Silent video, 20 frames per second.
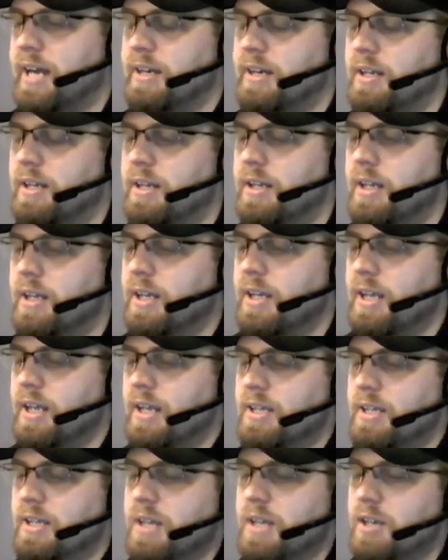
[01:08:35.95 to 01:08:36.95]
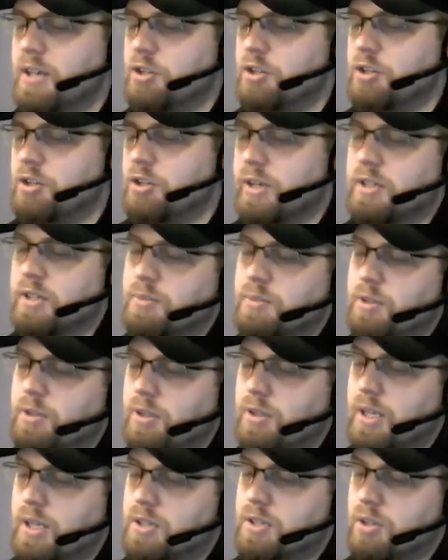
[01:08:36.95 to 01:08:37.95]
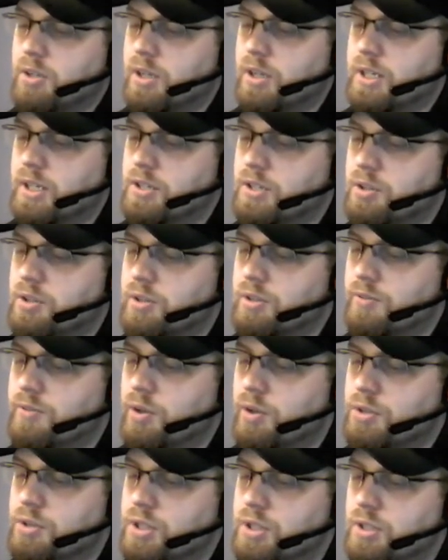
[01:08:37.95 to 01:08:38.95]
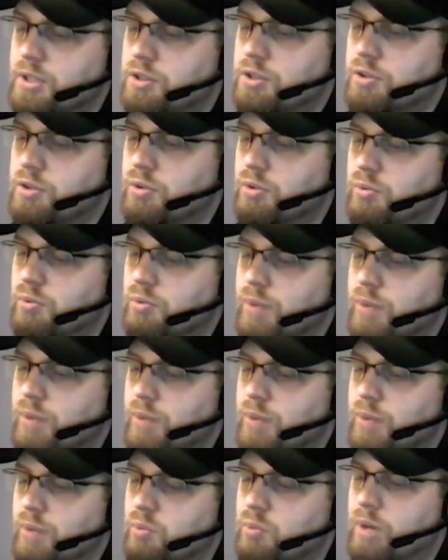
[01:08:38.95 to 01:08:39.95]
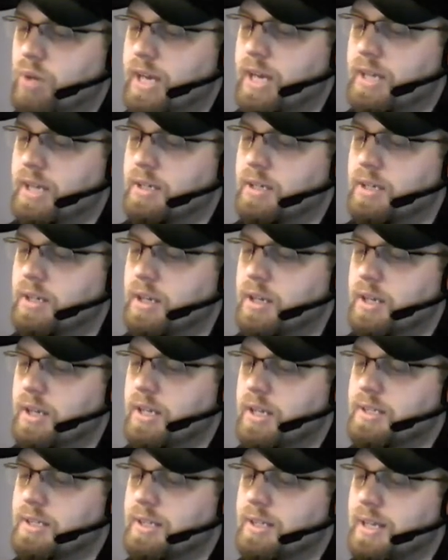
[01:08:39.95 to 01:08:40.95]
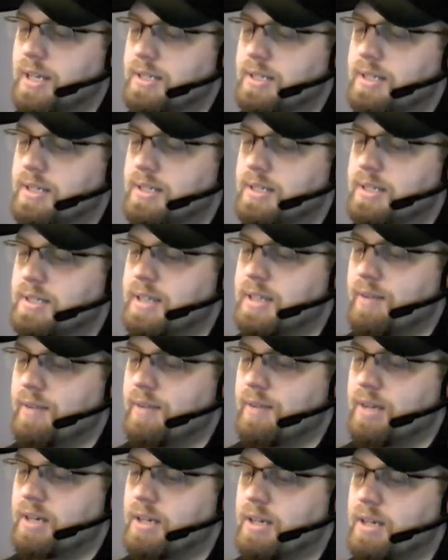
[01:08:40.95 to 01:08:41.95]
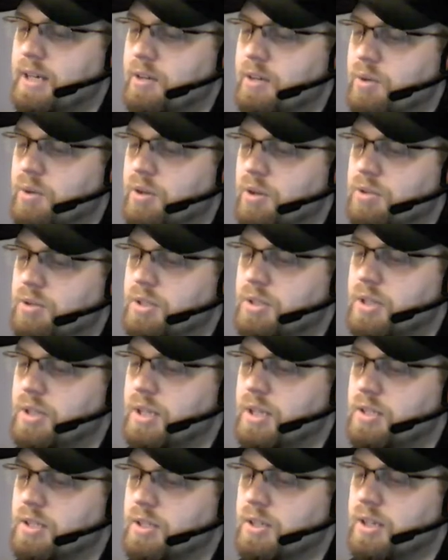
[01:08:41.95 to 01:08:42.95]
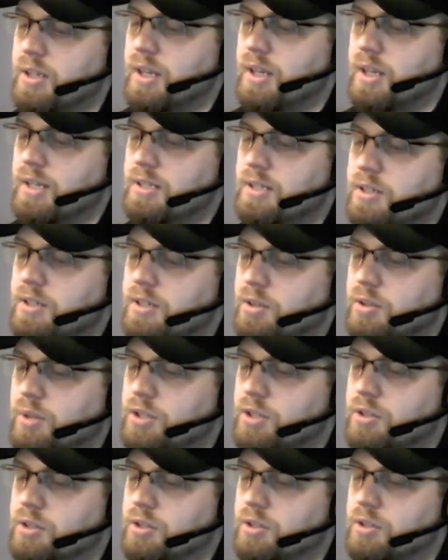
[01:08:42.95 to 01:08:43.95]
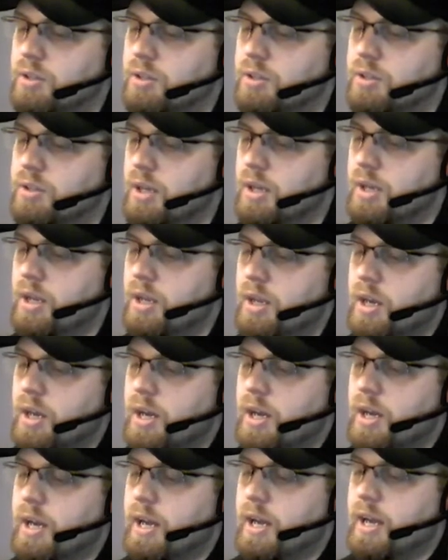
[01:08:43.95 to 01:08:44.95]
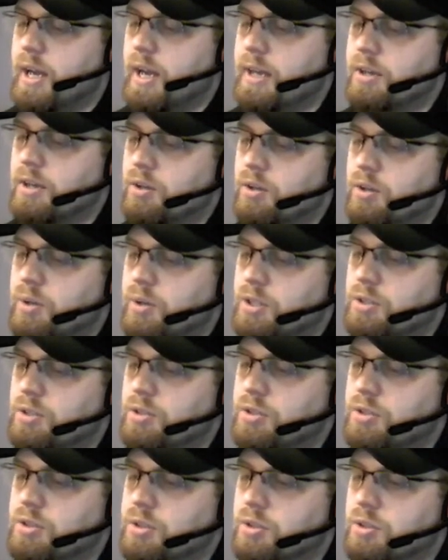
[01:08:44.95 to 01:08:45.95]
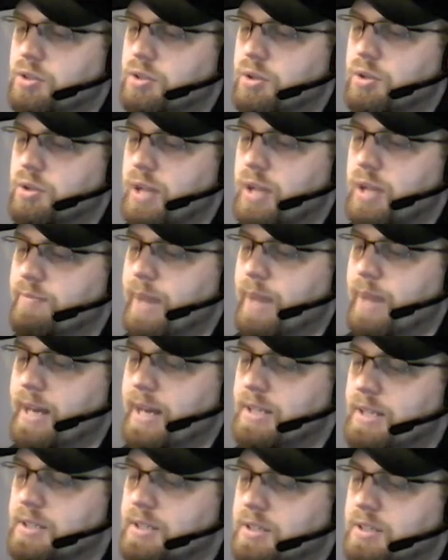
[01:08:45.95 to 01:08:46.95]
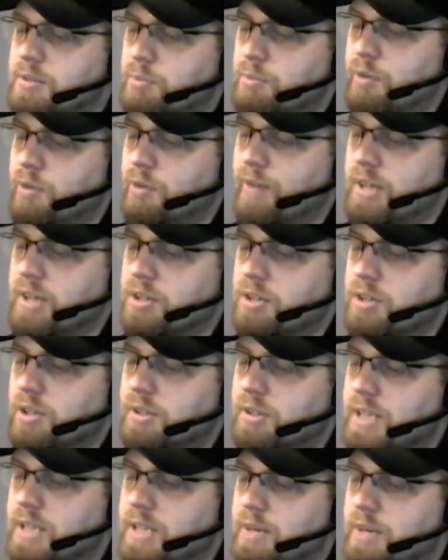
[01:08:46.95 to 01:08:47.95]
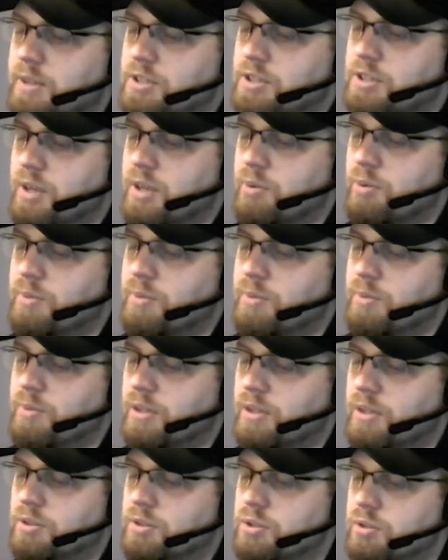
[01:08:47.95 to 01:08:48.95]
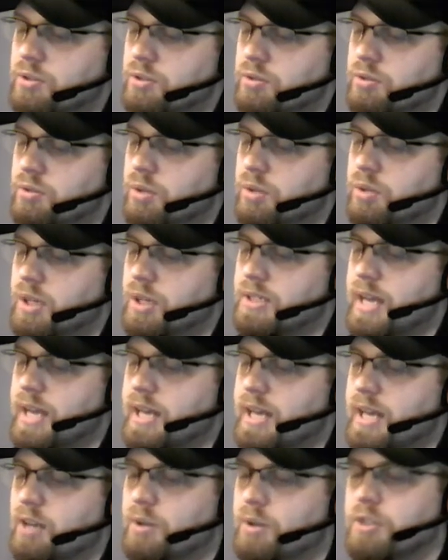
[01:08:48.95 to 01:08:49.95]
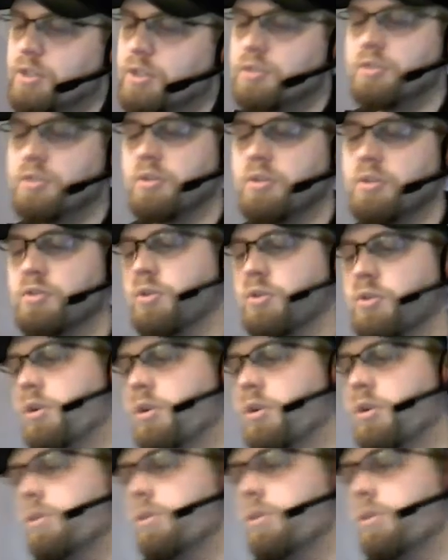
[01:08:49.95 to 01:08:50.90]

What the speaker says: Creatures you control have menace, prevent all damage that would be dealt to attacking creatures you control. So he's cool. You just get to attack in with impunity. When you go wide, you're effectively going twice as wide, and he's a